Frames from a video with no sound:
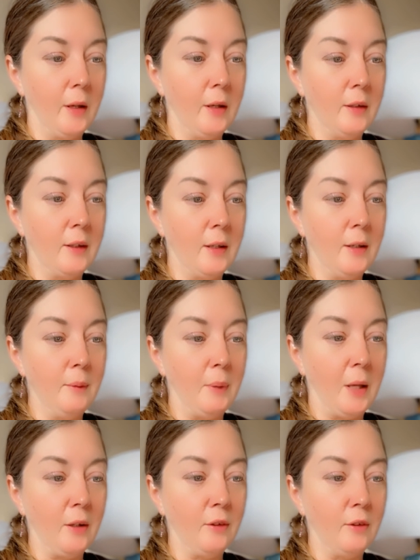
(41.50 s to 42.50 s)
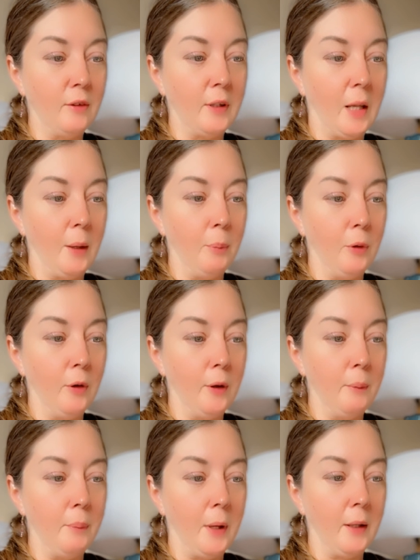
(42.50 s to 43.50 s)
Ascended Masters Gabriel
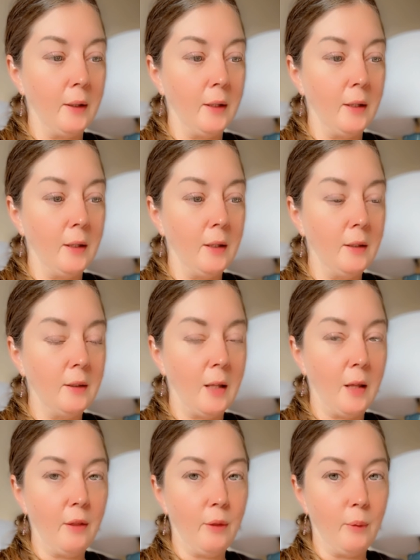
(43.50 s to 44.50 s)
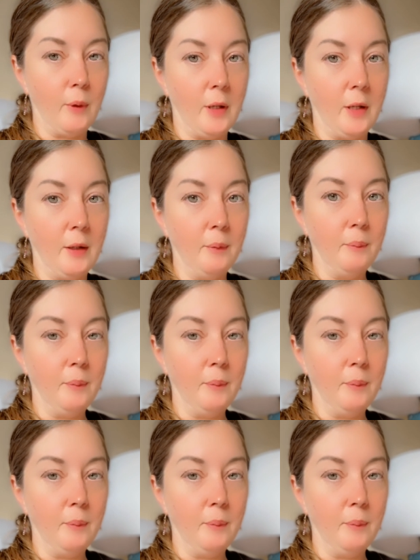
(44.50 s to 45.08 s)
and Bailey, day 3.